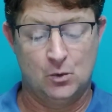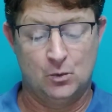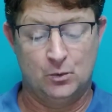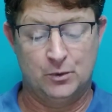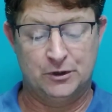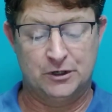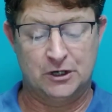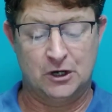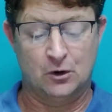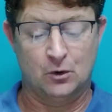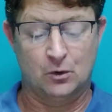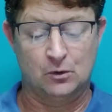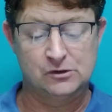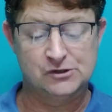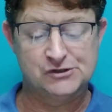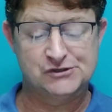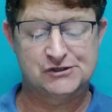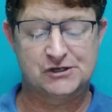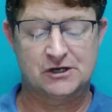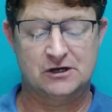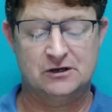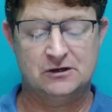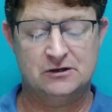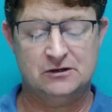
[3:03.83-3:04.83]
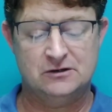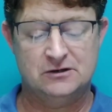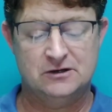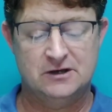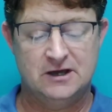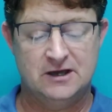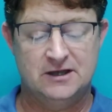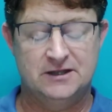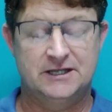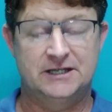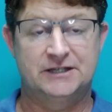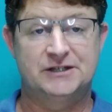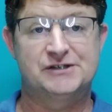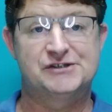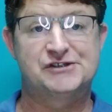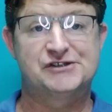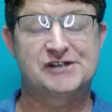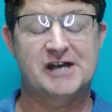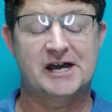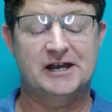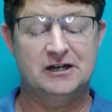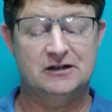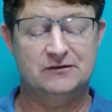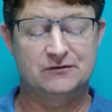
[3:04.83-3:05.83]
We know also that the
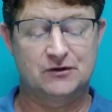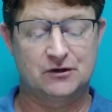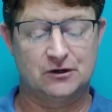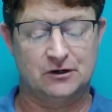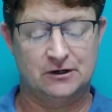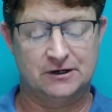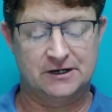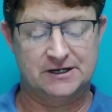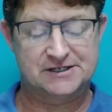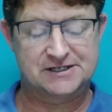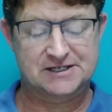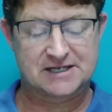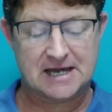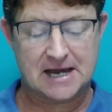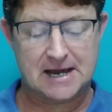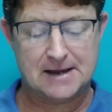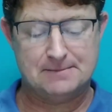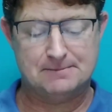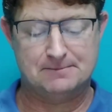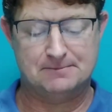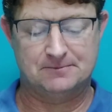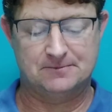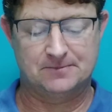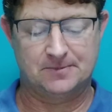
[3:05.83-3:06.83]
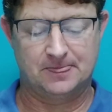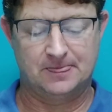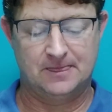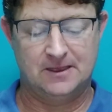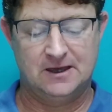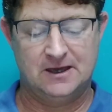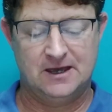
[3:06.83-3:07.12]
Son of God has come,